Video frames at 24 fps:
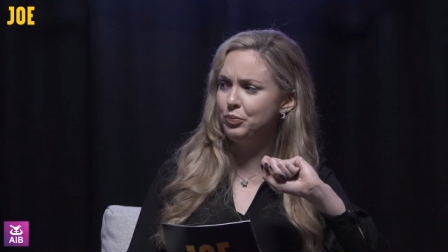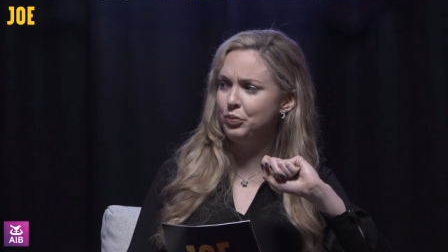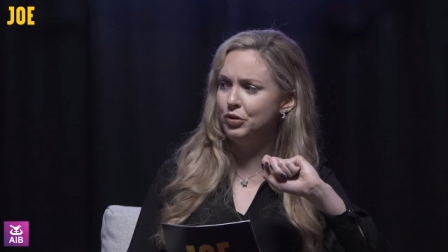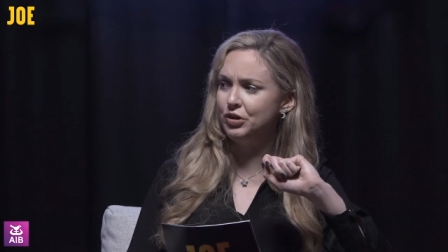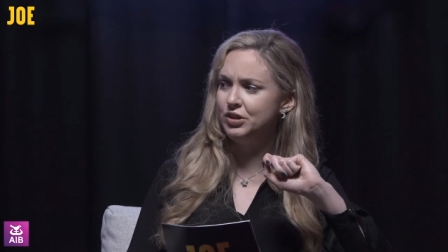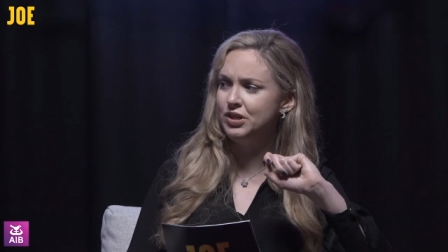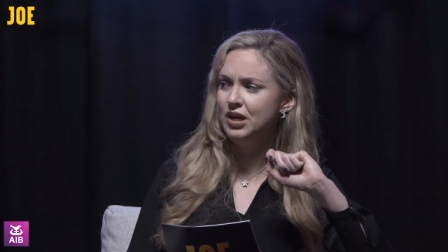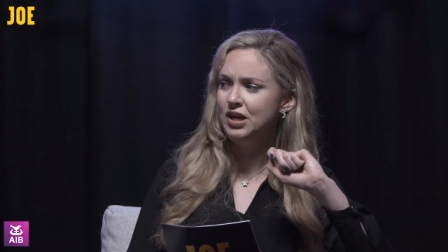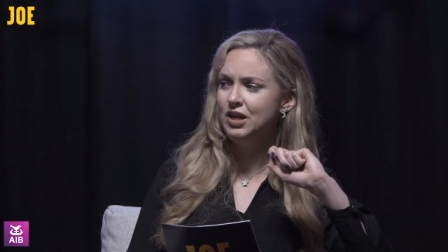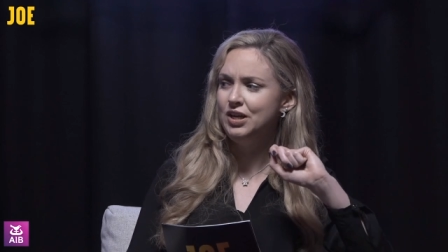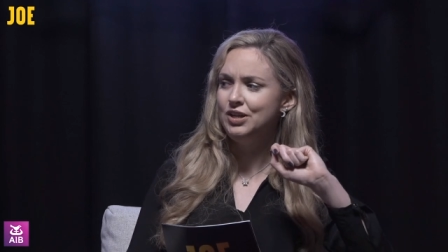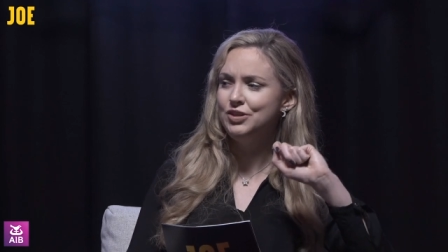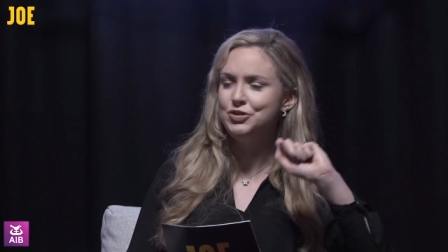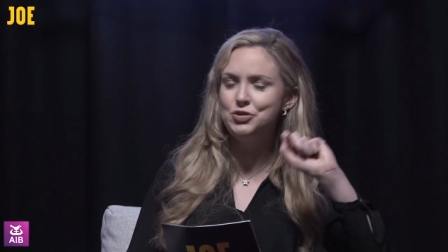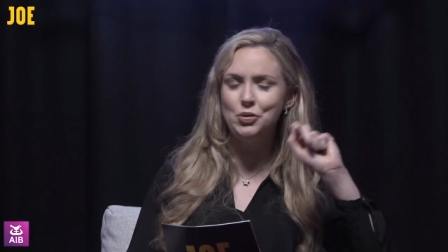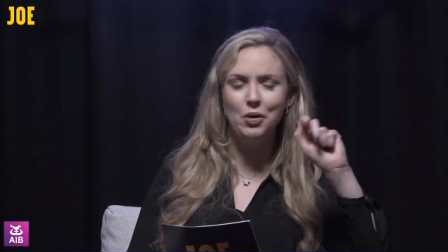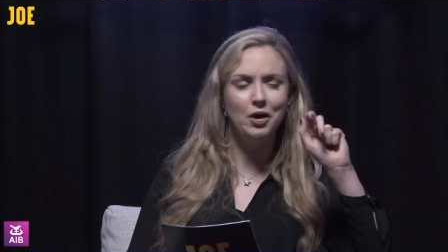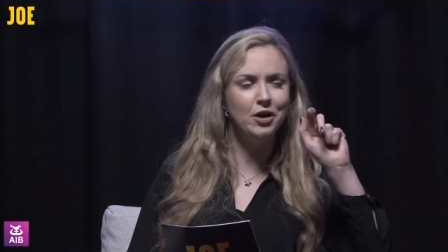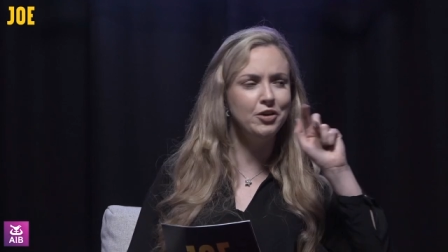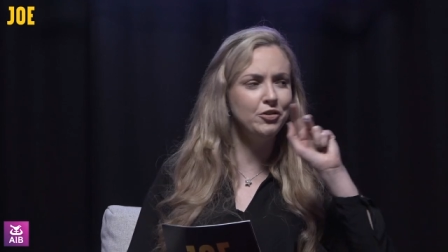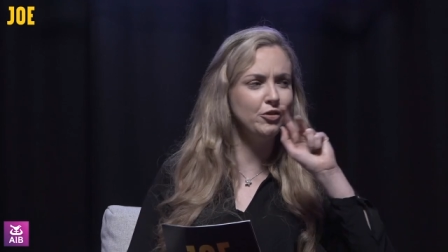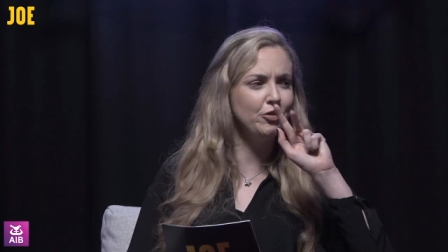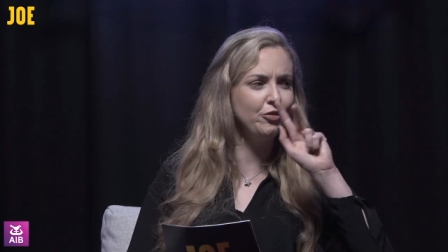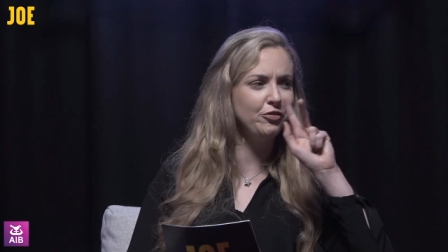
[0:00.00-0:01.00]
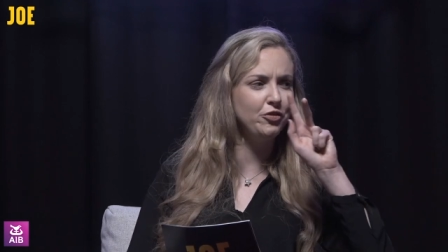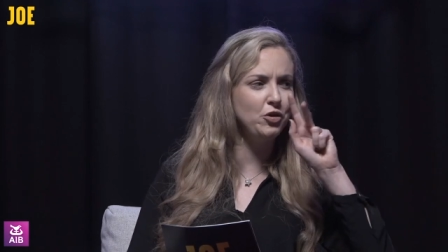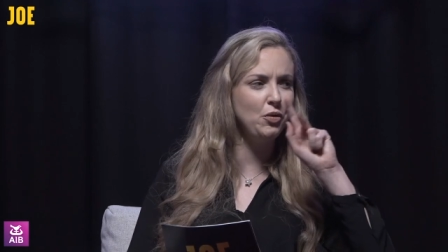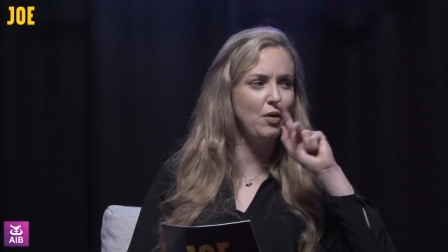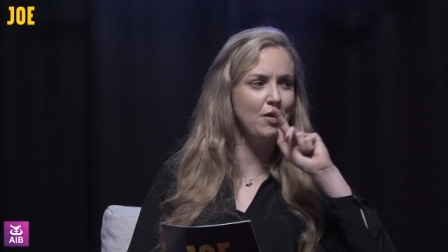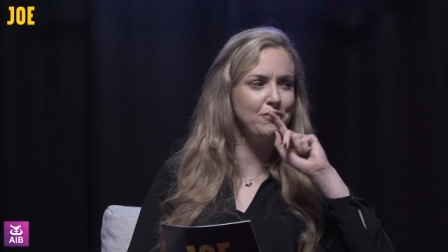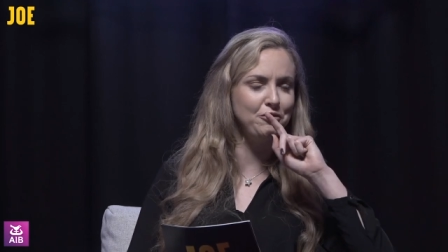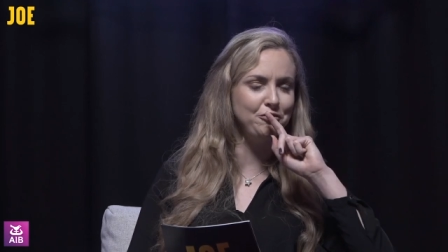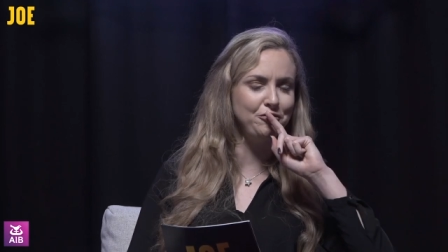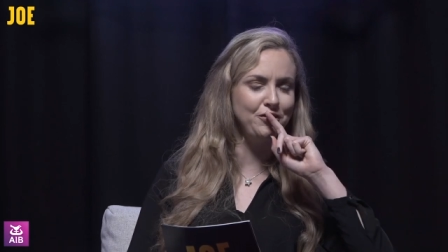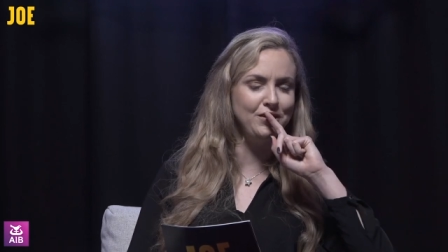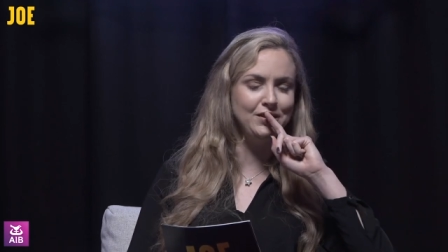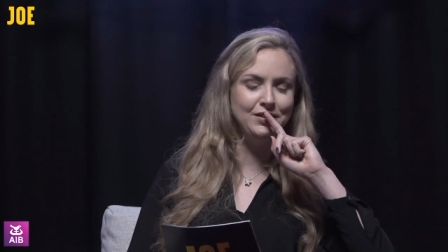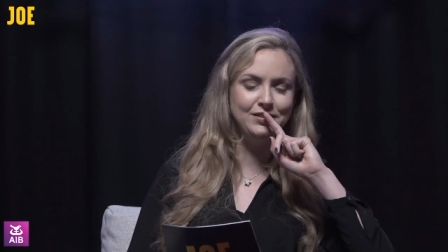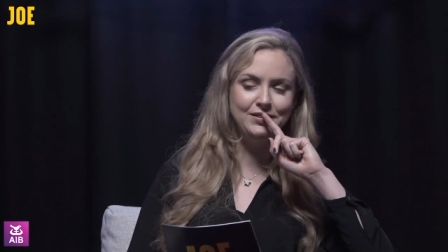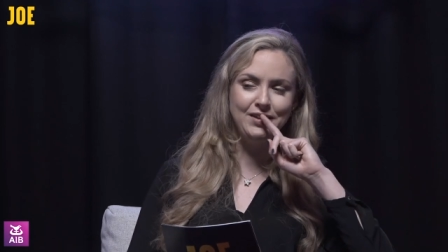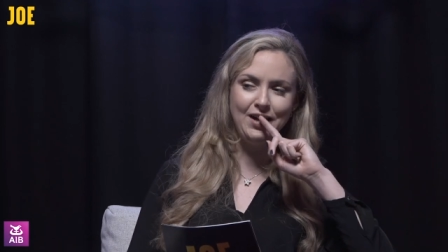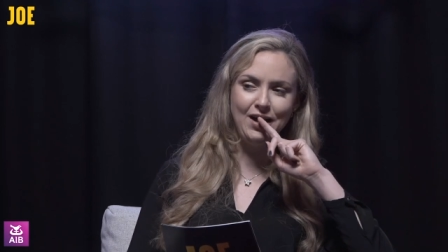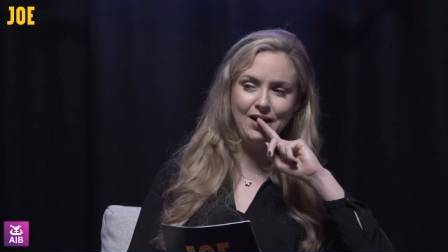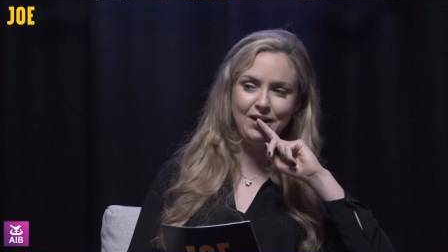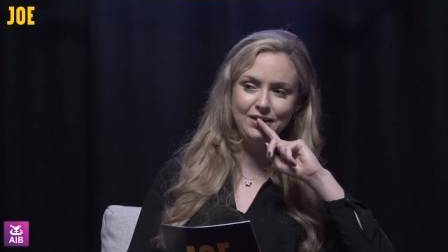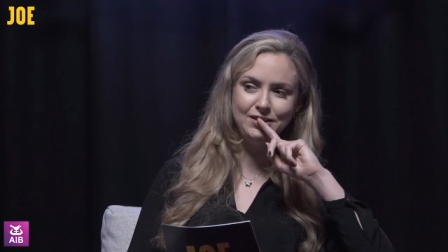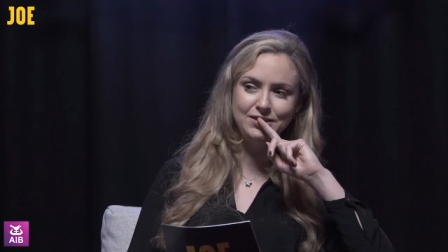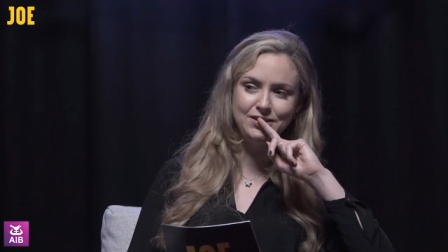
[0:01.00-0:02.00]
But do either of you ever feel
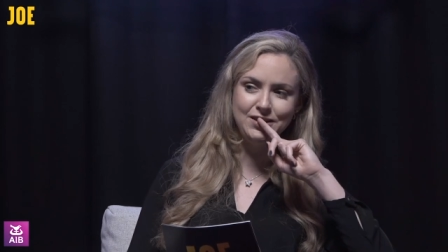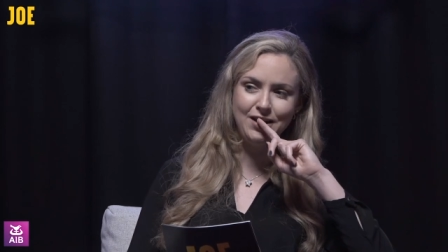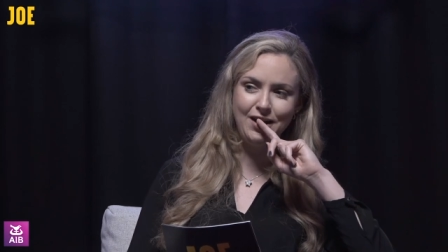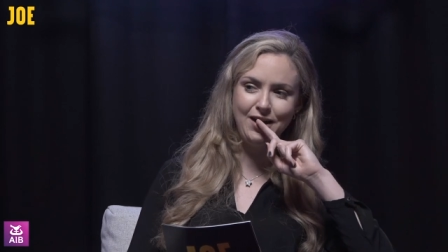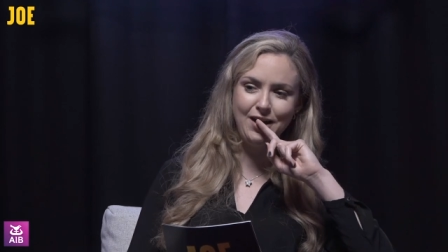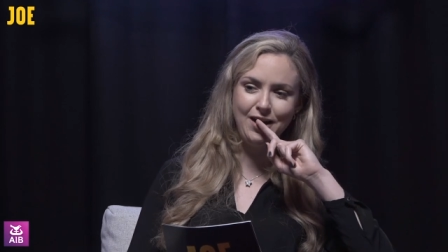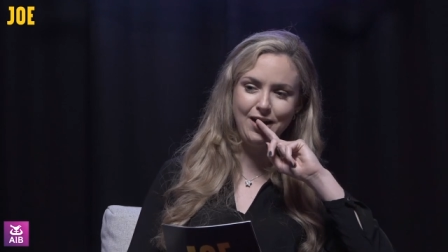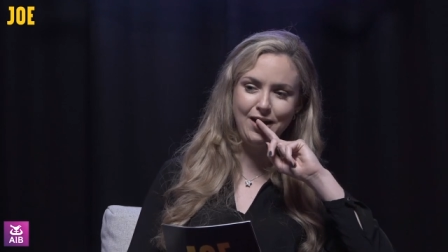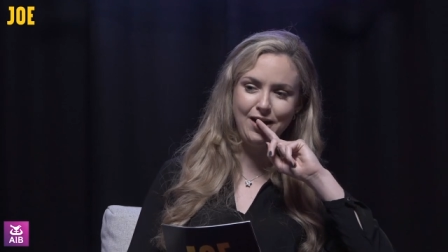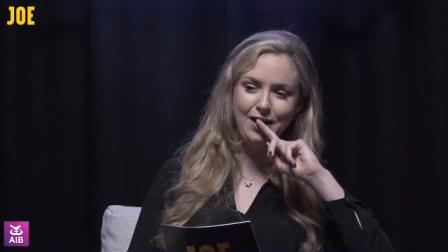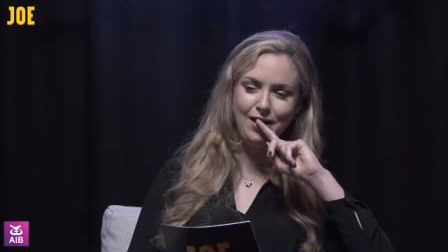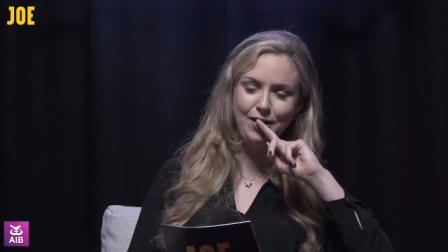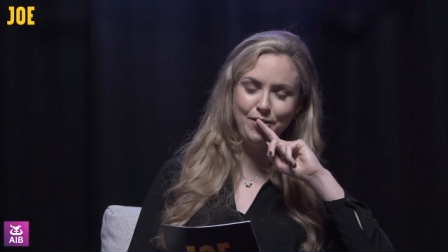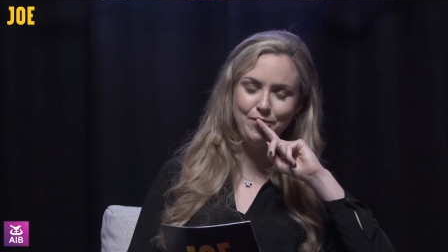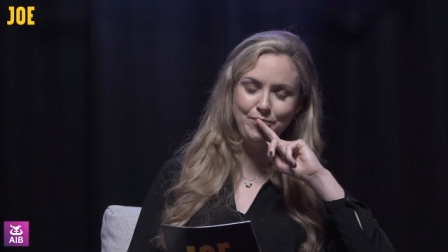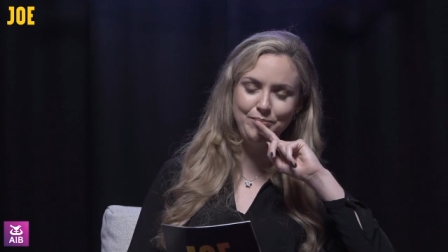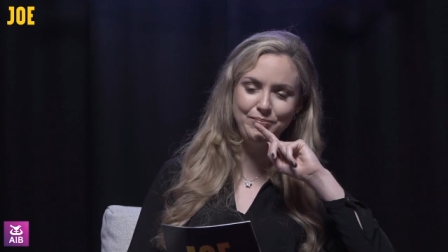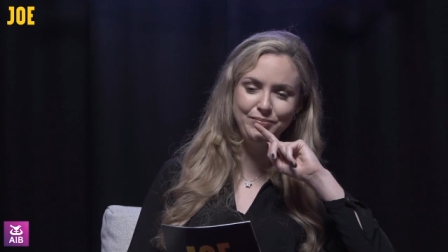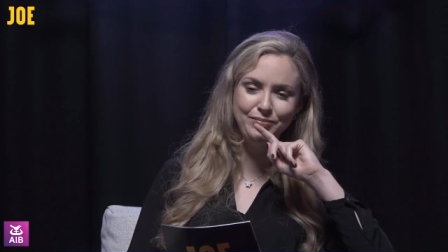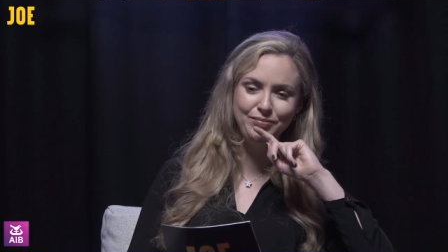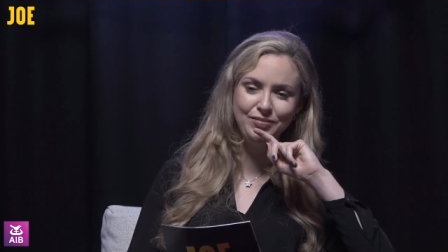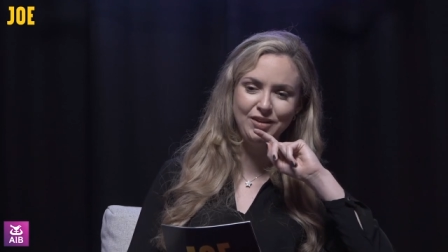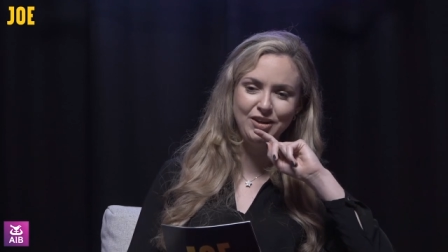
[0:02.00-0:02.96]
that...